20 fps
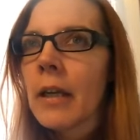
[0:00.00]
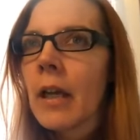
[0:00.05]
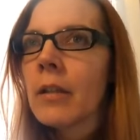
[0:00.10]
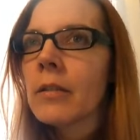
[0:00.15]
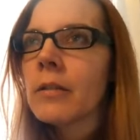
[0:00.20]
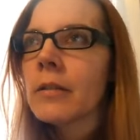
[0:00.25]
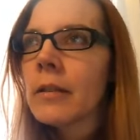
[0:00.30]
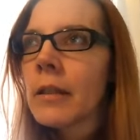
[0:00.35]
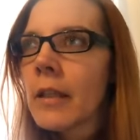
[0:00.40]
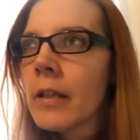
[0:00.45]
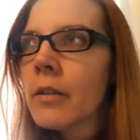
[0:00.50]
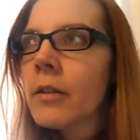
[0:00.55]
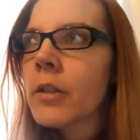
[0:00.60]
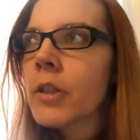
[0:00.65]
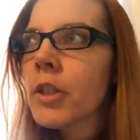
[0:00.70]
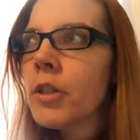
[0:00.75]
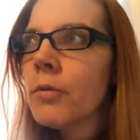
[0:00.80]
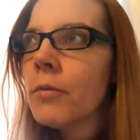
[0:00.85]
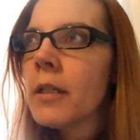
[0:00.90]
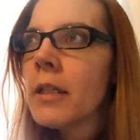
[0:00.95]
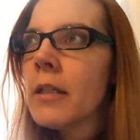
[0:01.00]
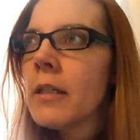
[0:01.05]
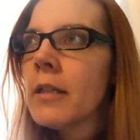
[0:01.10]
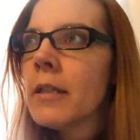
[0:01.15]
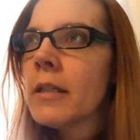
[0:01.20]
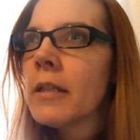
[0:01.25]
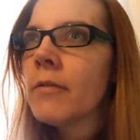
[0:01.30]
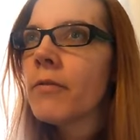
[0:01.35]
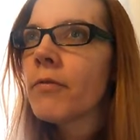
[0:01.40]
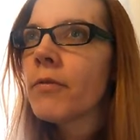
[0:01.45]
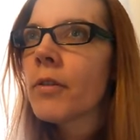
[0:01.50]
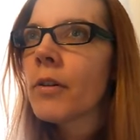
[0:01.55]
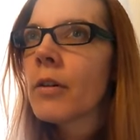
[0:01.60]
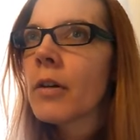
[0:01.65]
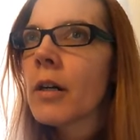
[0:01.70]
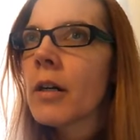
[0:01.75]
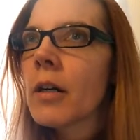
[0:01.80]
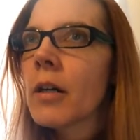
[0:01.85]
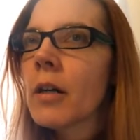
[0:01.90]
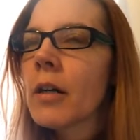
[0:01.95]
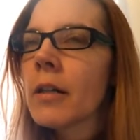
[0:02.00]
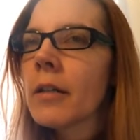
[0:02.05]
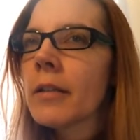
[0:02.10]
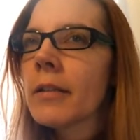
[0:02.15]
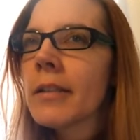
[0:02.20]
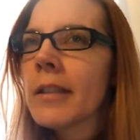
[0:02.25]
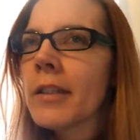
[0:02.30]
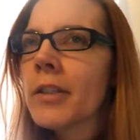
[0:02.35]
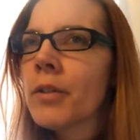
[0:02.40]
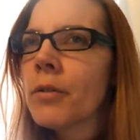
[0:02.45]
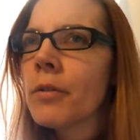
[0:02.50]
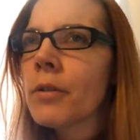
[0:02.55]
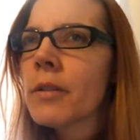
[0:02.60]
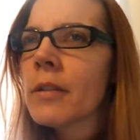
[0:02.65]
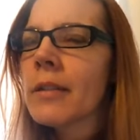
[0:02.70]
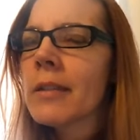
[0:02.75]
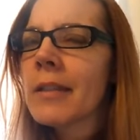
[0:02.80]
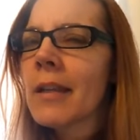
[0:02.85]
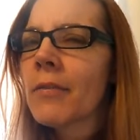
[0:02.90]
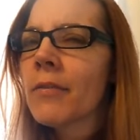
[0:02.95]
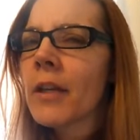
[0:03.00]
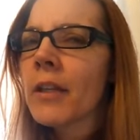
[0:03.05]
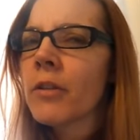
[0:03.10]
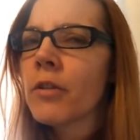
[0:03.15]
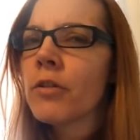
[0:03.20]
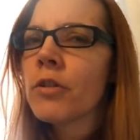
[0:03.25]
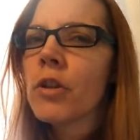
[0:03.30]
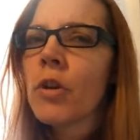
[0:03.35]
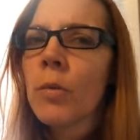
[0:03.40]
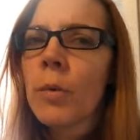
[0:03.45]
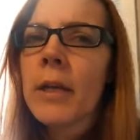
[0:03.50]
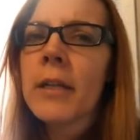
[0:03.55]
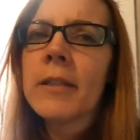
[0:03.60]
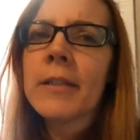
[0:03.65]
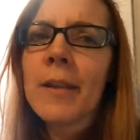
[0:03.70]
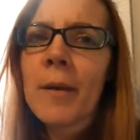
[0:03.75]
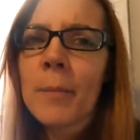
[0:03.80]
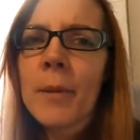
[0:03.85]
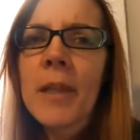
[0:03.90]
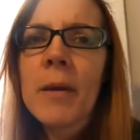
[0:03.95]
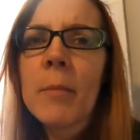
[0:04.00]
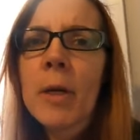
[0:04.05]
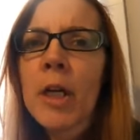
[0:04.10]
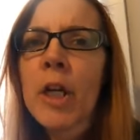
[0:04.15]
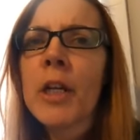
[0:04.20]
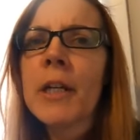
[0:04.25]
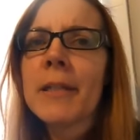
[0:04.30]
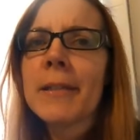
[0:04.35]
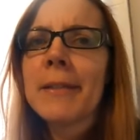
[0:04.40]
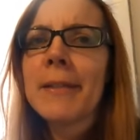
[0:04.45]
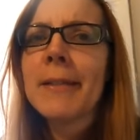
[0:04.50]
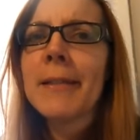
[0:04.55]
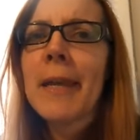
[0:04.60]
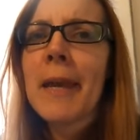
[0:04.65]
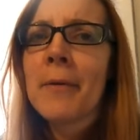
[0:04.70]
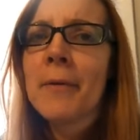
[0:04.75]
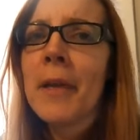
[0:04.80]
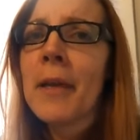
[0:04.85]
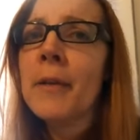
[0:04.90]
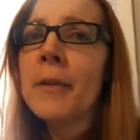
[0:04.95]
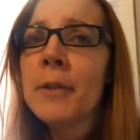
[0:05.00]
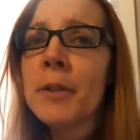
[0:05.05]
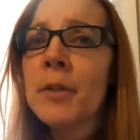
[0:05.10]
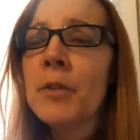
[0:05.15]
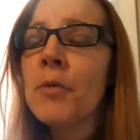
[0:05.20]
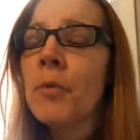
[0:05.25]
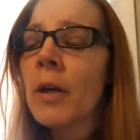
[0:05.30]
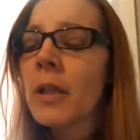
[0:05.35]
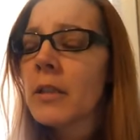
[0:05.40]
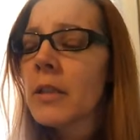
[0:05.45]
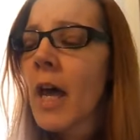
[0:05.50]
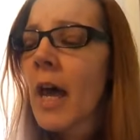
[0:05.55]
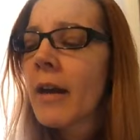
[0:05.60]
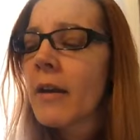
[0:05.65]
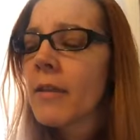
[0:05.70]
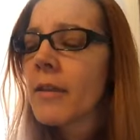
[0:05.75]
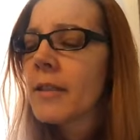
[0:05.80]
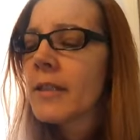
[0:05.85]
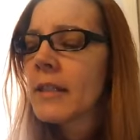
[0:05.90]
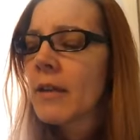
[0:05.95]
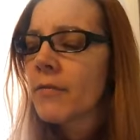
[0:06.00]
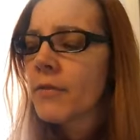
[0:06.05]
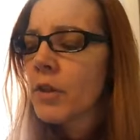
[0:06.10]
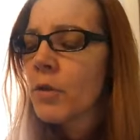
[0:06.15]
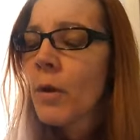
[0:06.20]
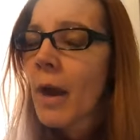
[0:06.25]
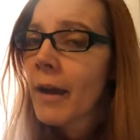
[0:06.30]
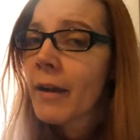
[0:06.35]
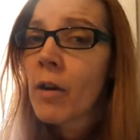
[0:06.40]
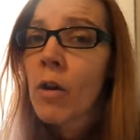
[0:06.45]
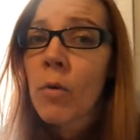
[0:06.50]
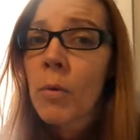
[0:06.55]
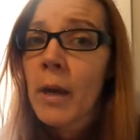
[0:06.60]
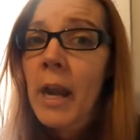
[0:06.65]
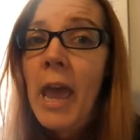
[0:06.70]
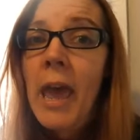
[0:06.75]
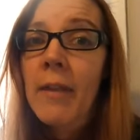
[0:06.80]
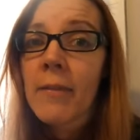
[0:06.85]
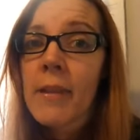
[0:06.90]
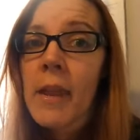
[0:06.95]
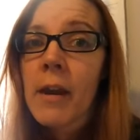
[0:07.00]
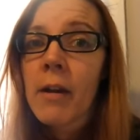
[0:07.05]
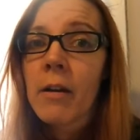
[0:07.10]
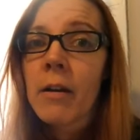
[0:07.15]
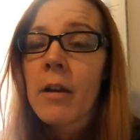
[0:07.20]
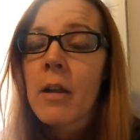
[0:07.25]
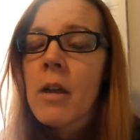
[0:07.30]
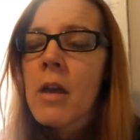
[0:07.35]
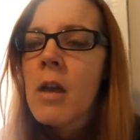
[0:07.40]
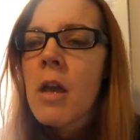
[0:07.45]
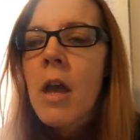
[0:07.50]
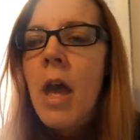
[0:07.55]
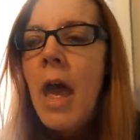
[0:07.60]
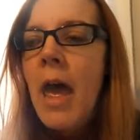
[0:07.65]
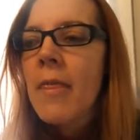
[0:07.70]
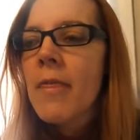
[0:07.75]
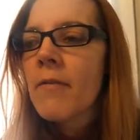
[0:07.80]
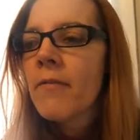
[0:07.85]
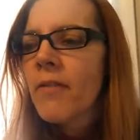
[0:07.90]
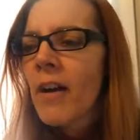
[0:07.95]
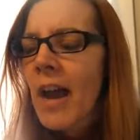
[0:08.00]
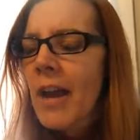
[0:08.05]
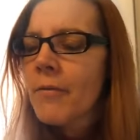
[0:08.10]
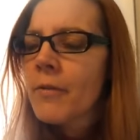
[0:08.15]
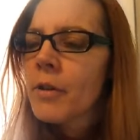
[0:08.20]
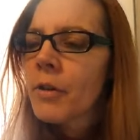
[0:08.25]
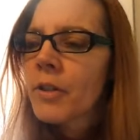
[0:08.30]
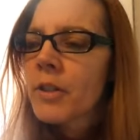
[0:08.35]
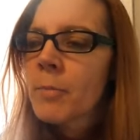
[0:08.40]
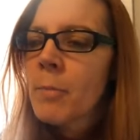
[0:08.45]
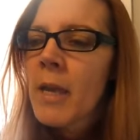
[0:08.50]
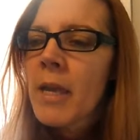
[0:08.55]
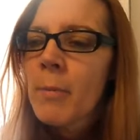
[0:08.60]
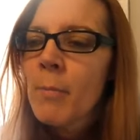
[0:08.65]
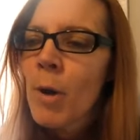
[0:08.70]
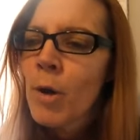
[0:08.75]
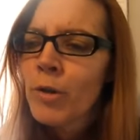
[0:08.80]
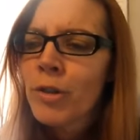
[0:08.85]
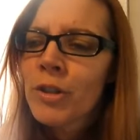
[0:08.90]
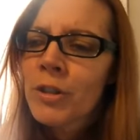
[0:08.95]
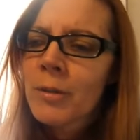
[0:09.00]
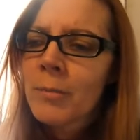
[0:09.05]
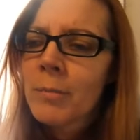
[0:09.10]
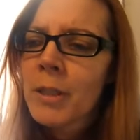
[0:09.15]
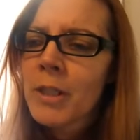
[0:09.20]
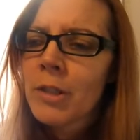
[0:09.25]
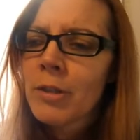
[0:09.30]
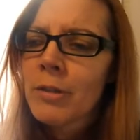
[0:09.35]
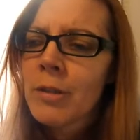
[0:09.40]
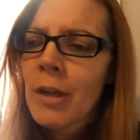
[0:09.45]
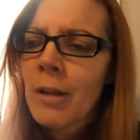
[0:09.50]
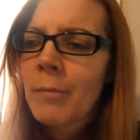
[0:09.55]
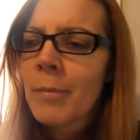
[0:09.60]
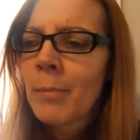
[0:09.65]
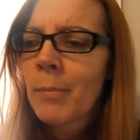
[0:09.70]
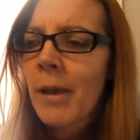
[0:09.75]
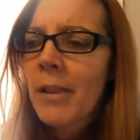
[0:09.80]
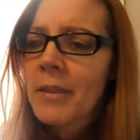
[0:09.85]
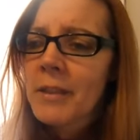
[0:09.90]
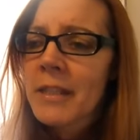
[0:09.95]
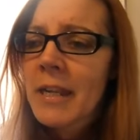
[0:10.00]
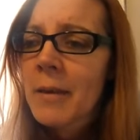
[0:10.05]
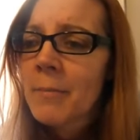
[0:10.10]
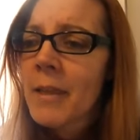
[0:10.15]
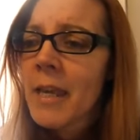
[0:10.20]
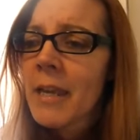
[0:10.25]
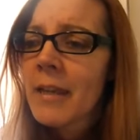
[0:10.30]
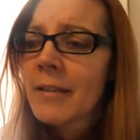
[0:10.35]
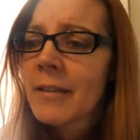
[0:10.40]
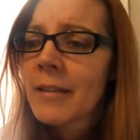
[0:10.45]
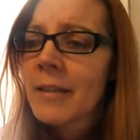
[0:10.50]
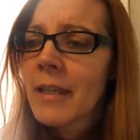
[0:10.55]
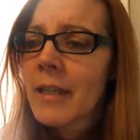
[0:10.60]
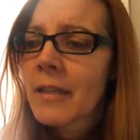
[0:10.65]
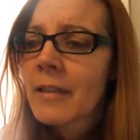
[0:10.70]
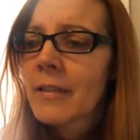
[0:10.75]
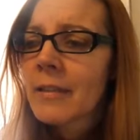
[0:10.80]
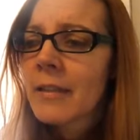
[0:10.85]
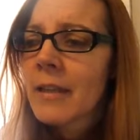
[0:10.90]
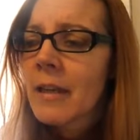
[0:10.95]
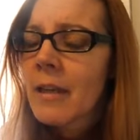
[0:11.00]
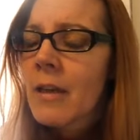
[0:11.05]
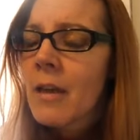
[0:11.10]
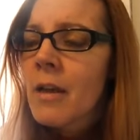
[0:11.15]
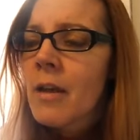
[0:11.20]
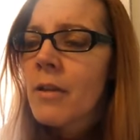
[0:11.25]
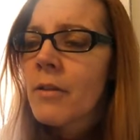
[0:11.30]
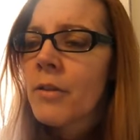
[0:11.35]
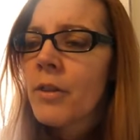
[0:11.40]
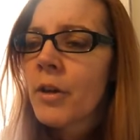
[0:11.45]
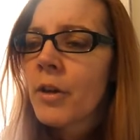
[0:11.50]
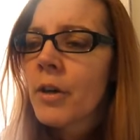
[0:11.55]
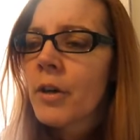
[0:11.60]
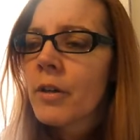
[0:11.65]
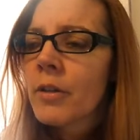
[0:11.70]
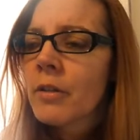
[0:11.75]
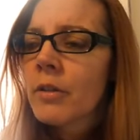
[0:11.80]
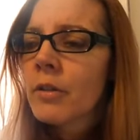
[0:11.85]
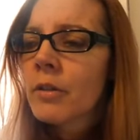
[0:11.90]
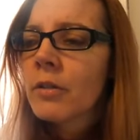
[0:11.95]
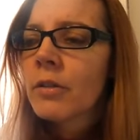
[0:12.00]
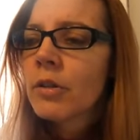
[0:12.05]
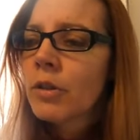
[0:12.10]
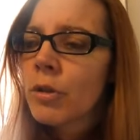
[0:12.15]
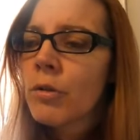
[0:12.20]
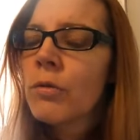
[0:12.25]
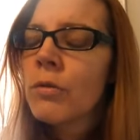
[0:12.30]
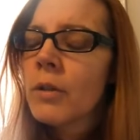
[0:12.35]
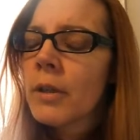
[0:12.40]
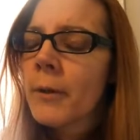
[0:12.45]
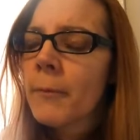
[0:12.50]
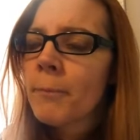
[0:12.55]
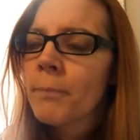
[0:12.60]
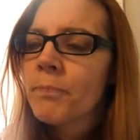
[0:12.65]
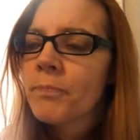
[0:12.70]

a little too easy for six year olds and stuff. Like, there's no way some of them are gonna sit down and do a lot of the stuff you got going on there. And the five year olds may emotionally be too young, but by the time they hit six, they're too